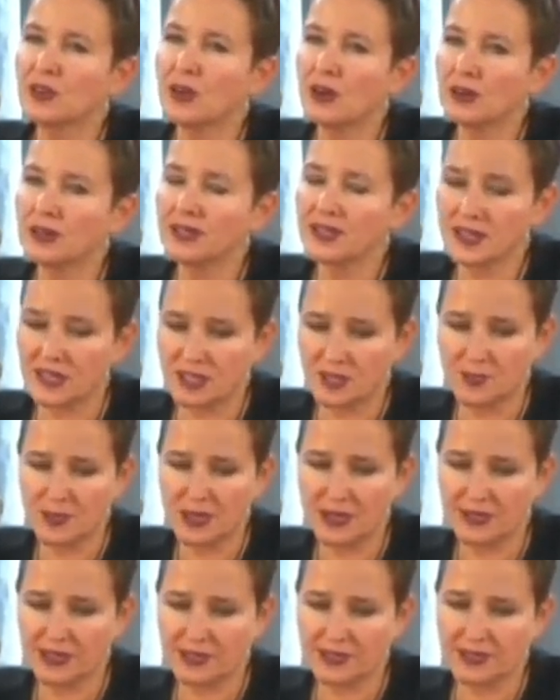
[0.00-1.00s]
in calling
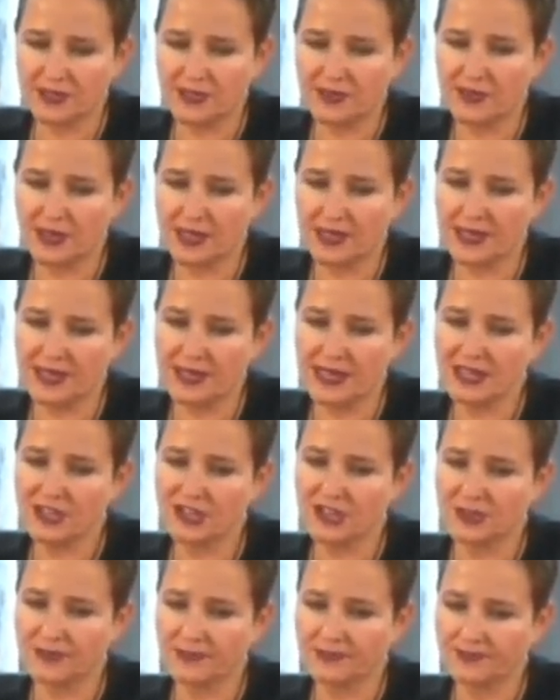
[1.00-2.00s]
experiences of
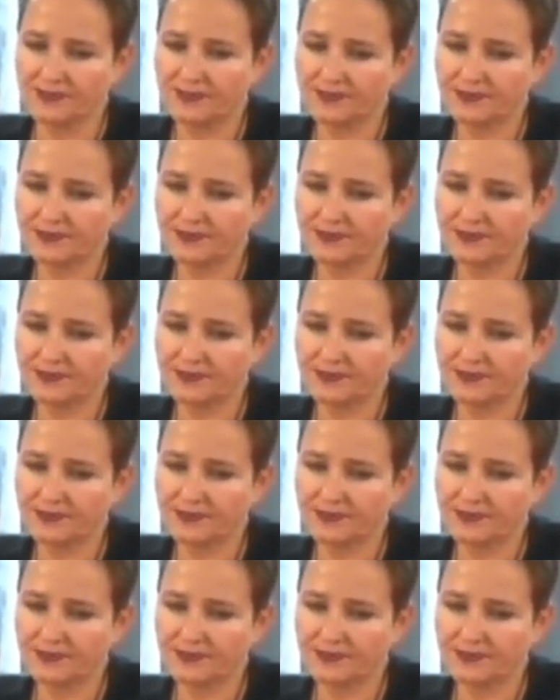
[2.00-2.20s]
alienation.